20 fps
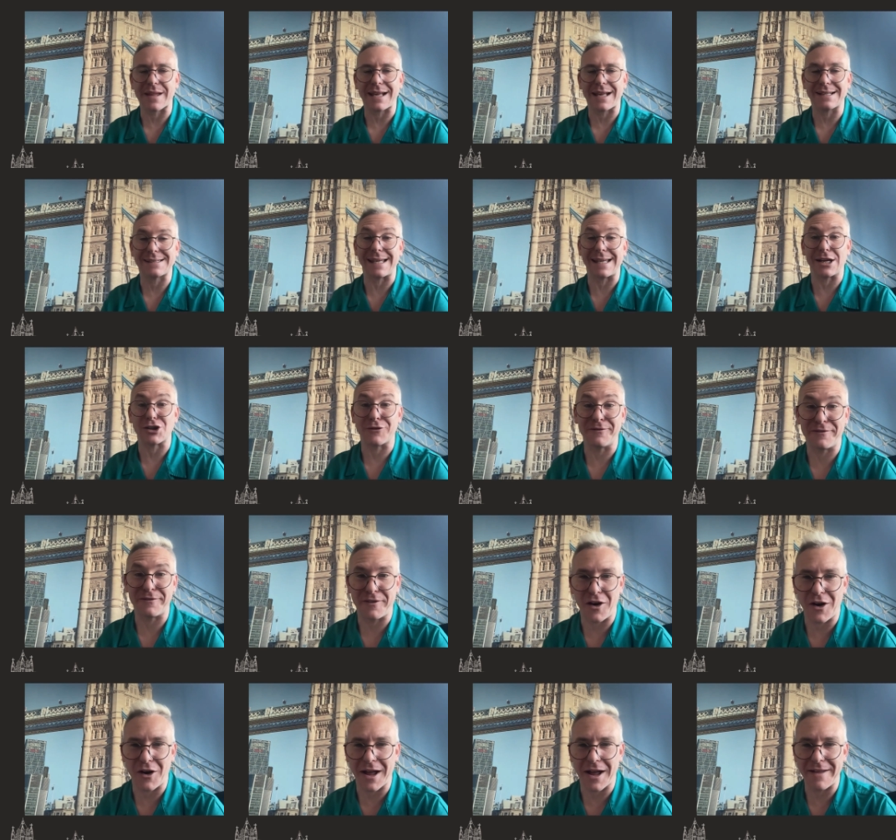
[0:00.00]
section
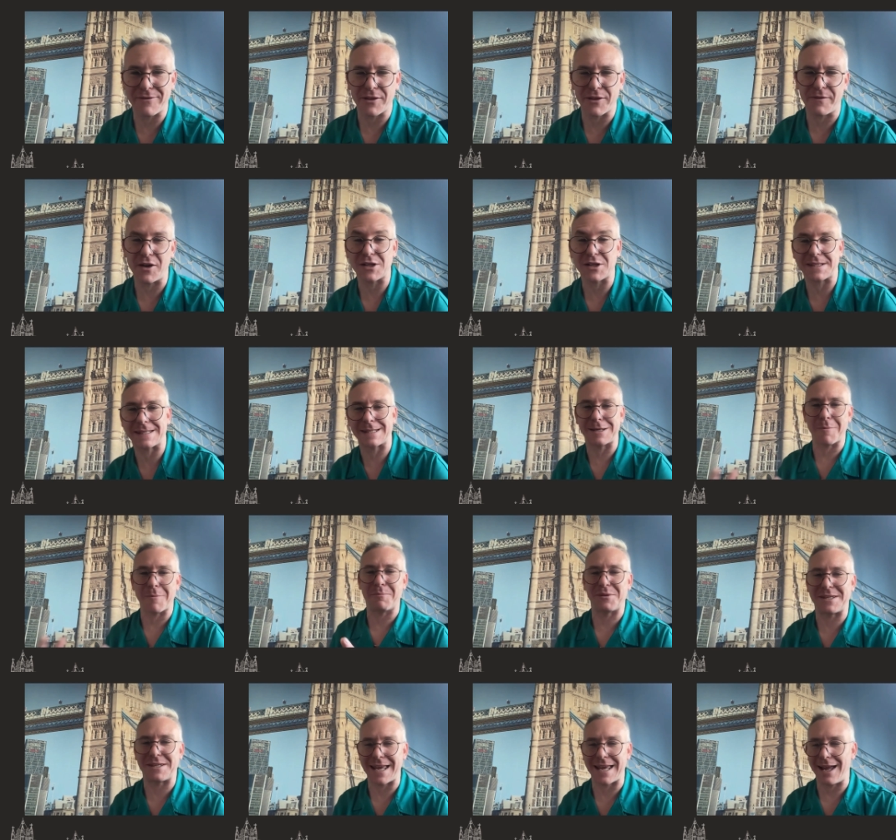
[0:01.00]
5, the first
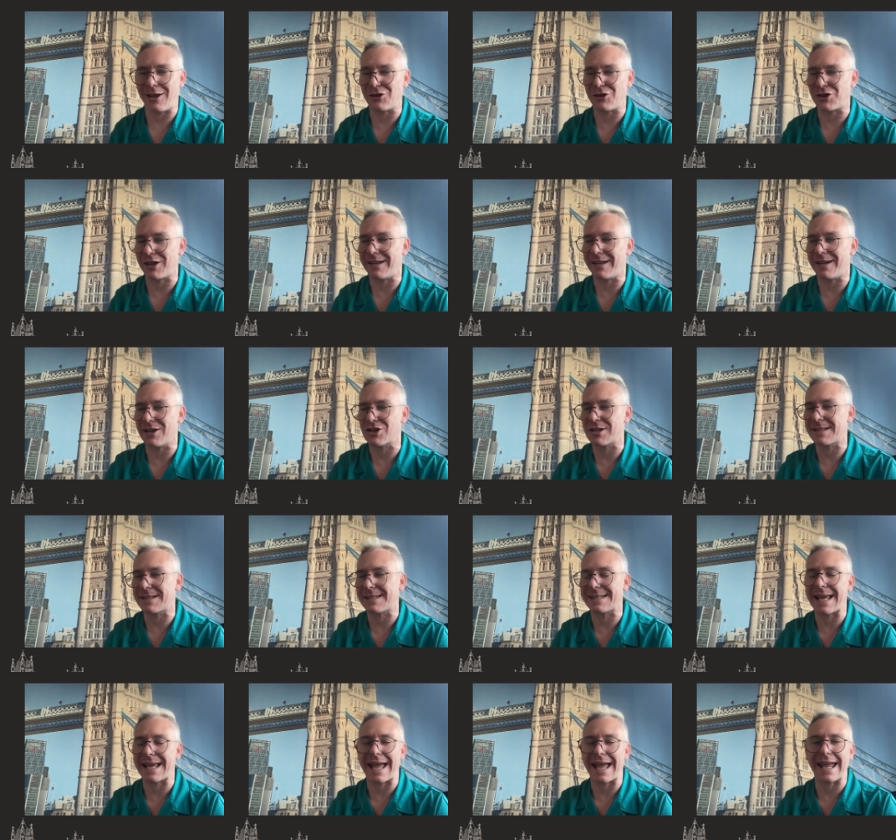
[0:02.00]
subsection, I should
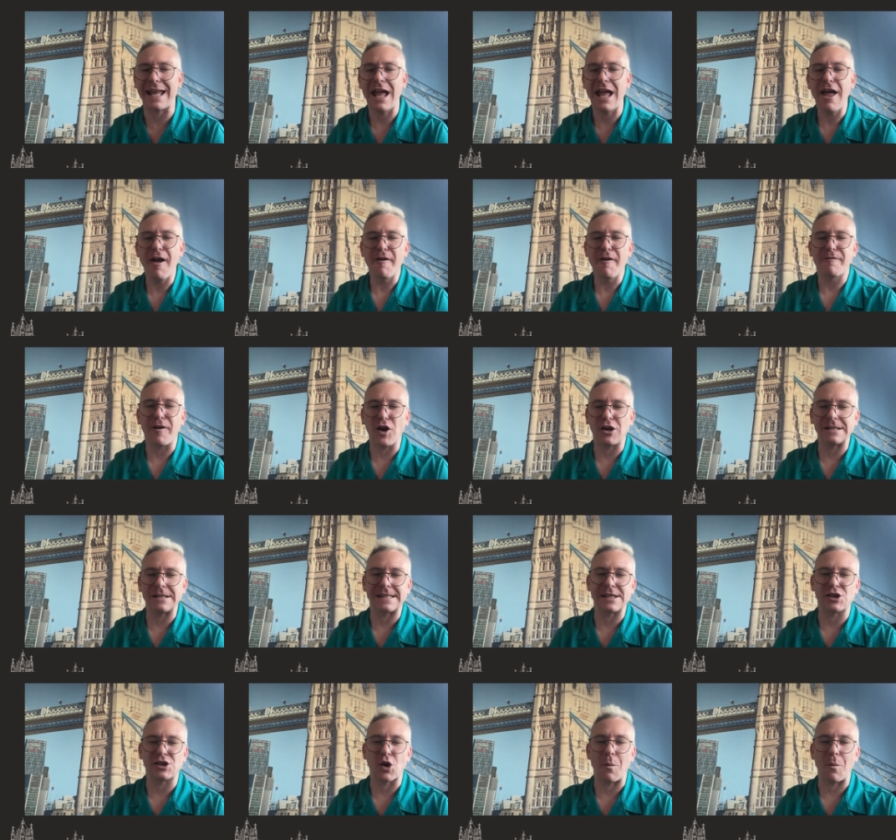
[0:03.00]
say,
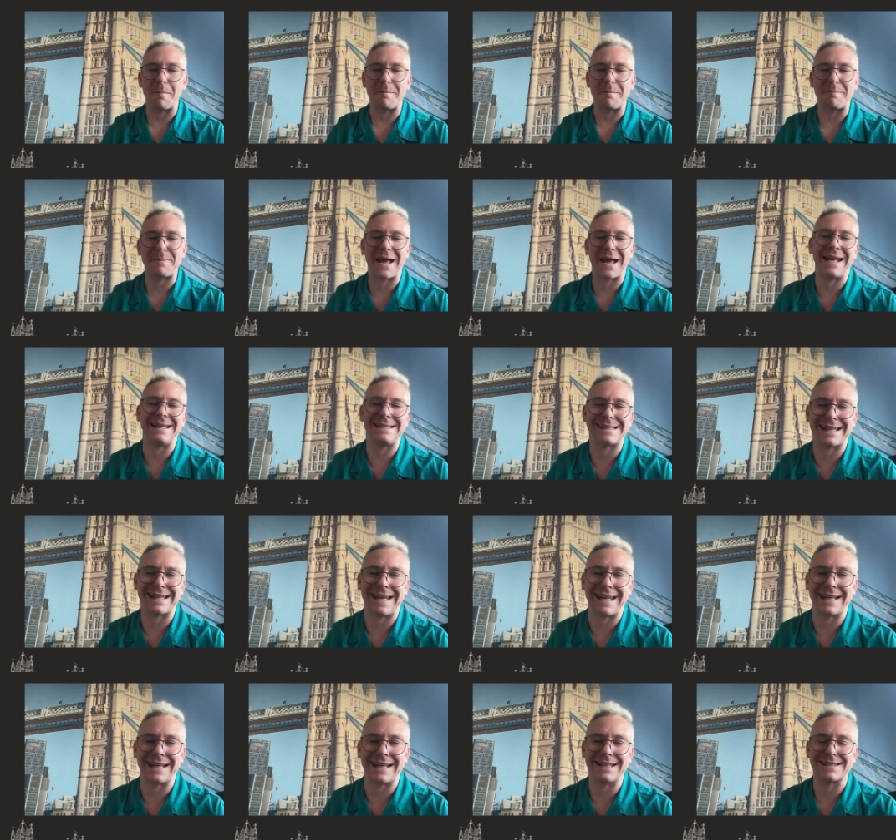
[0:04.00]
focuses on
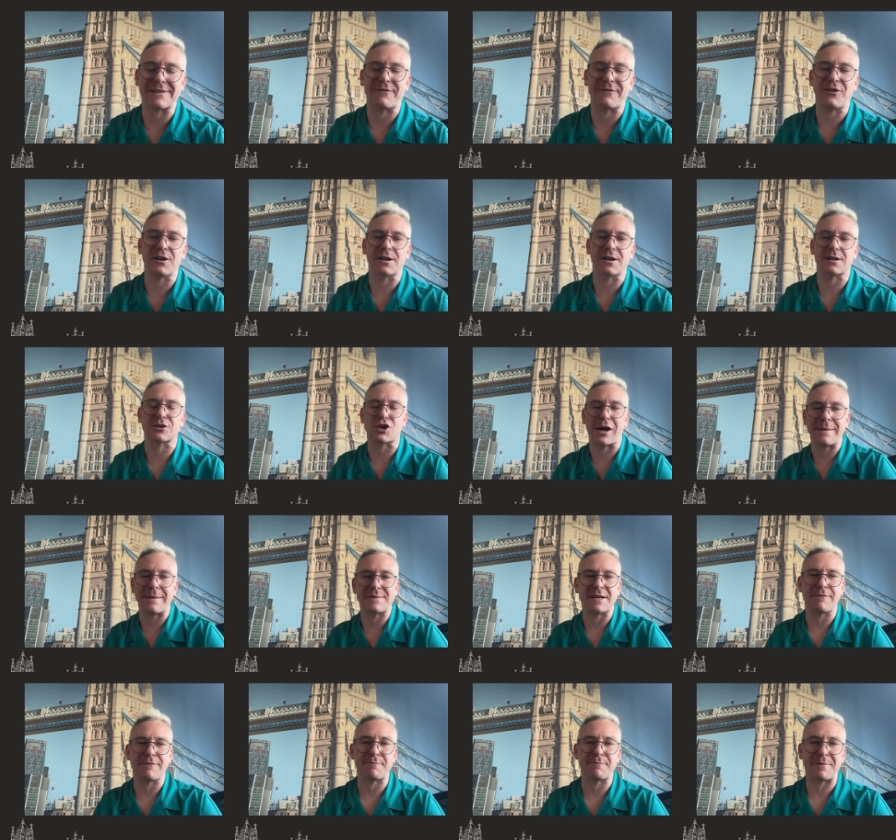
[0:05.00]
painting, different
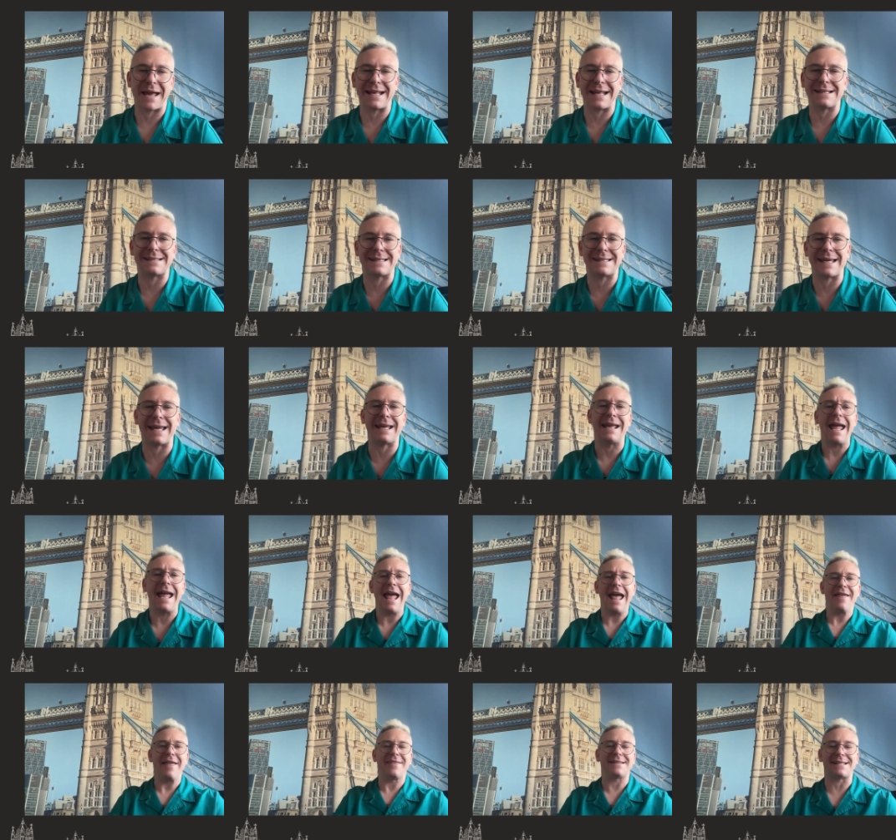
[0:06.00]
types of painting.
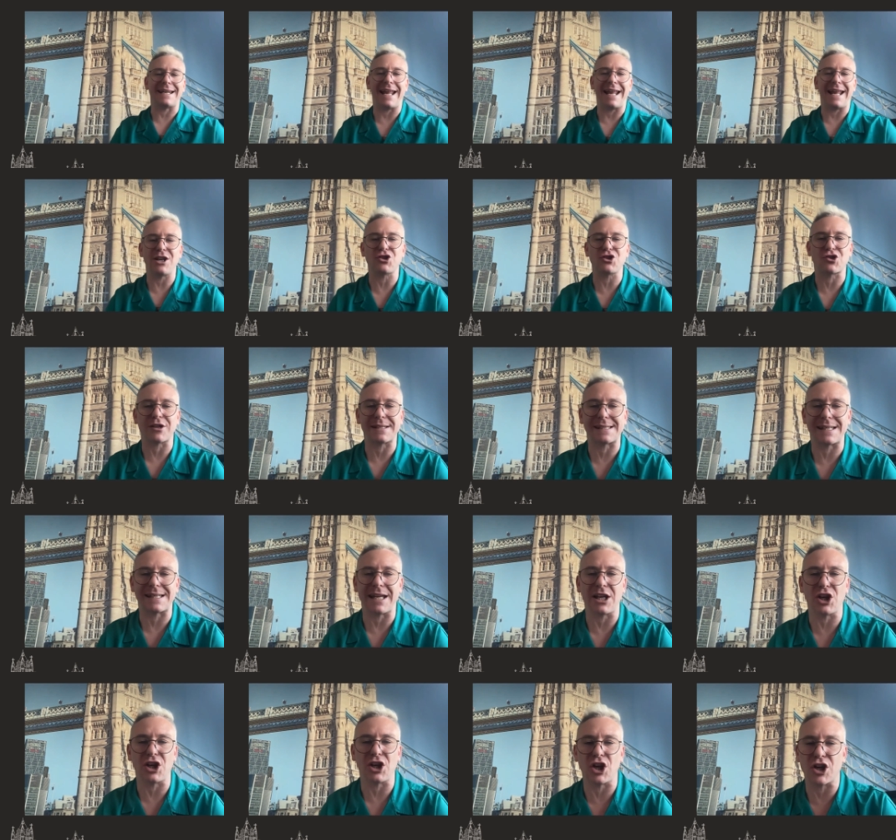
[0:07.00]
There's an
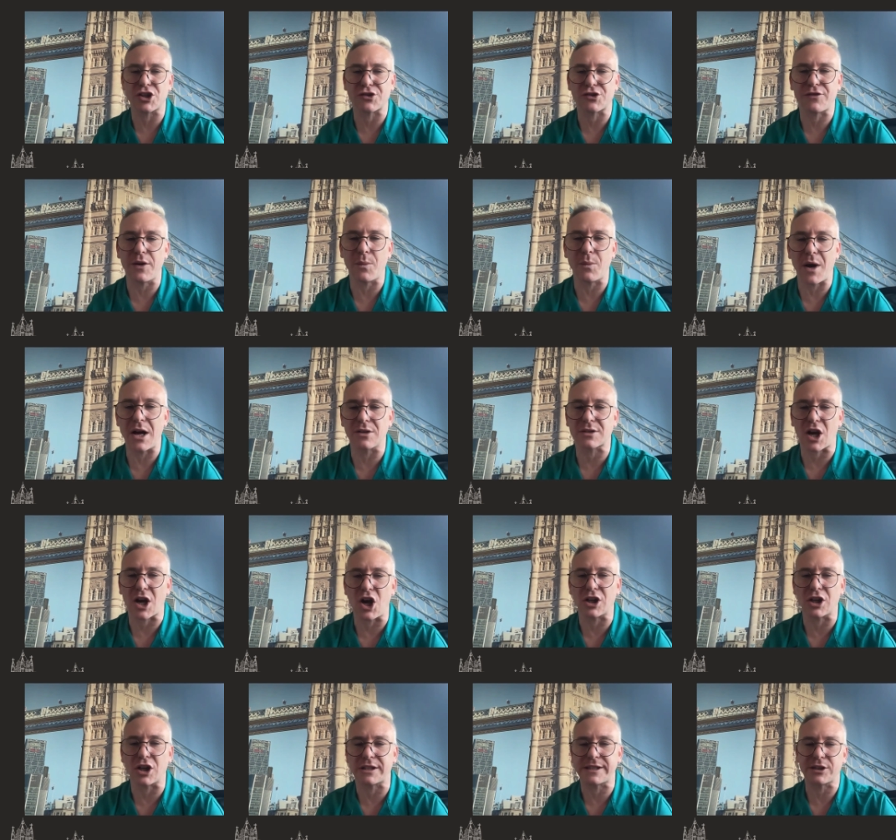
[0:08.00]
interesting Nursery World
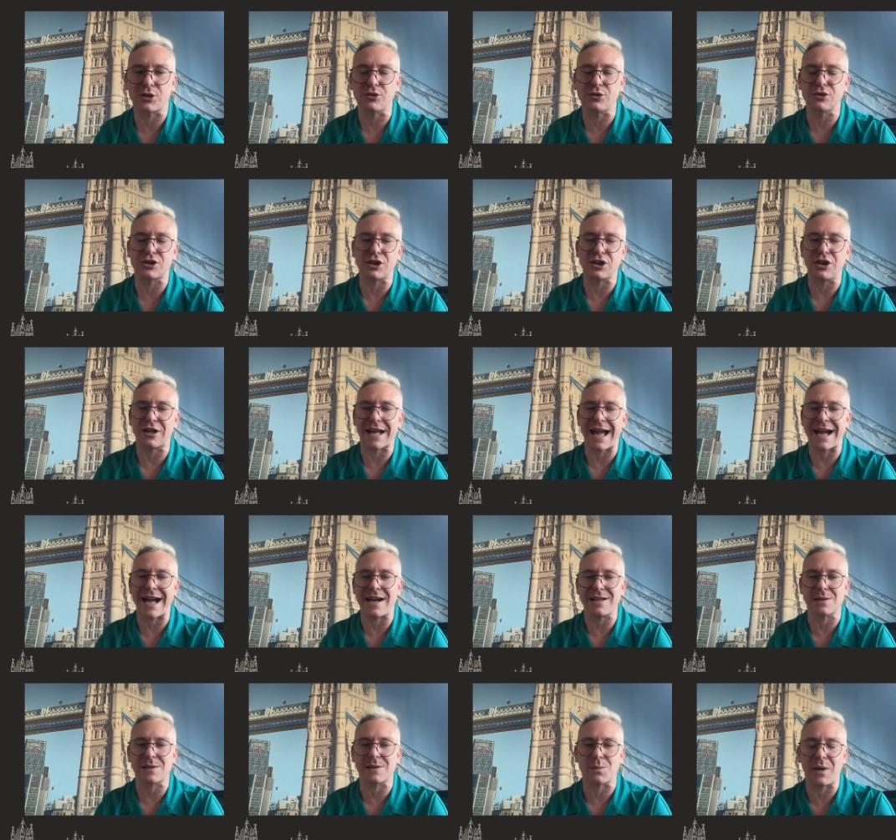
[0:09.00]
article to look at
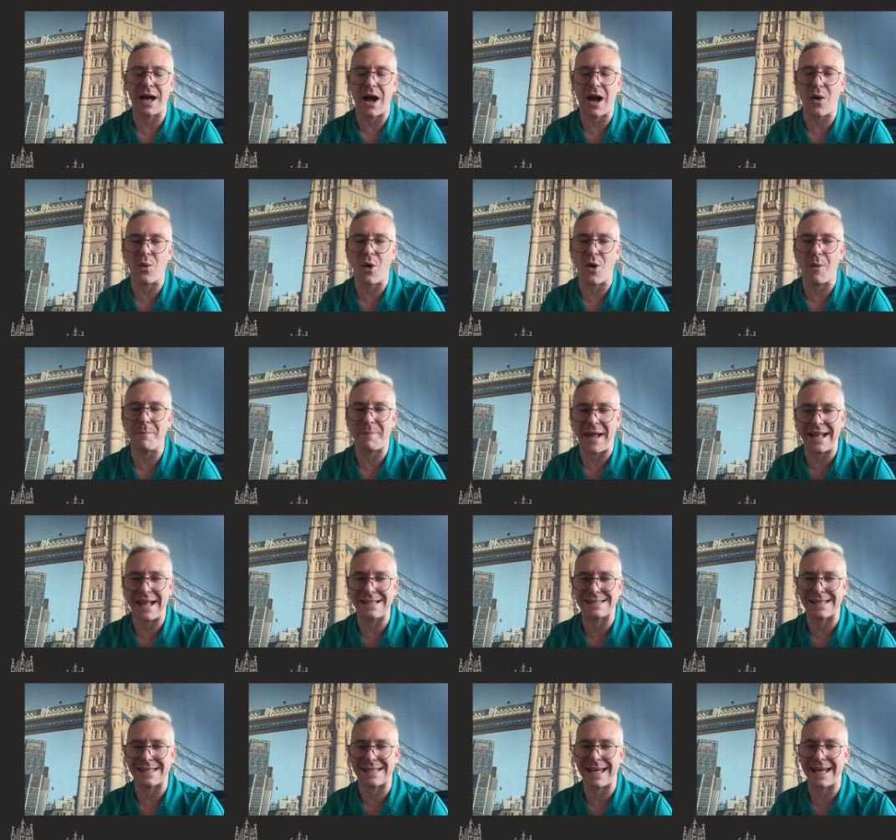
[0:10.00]
as well on
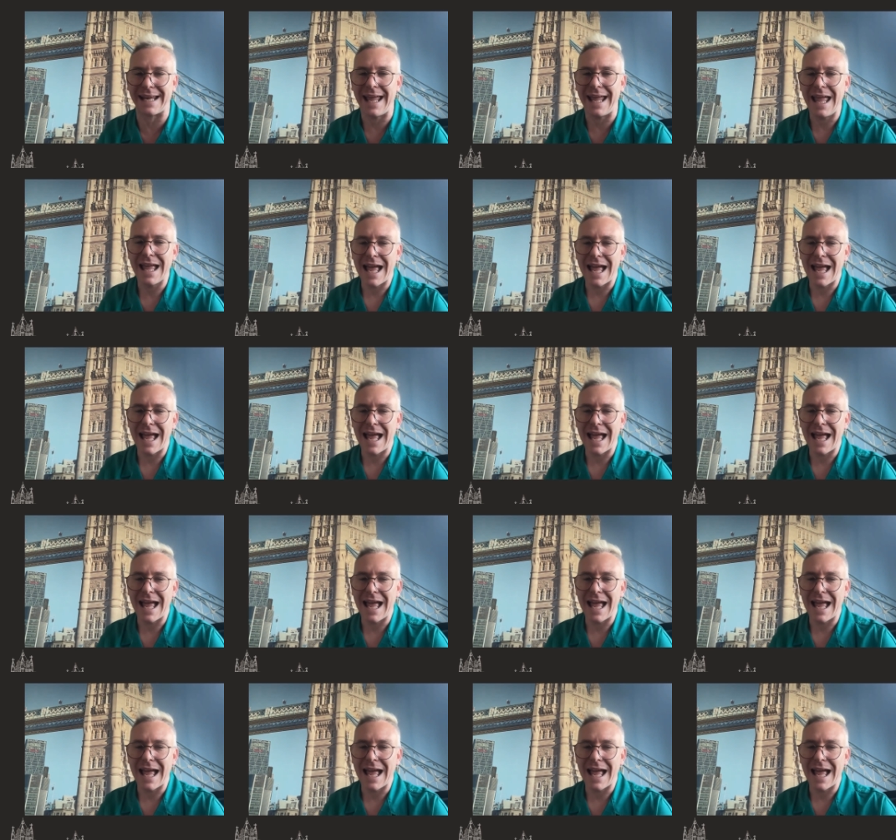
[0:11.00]
painting,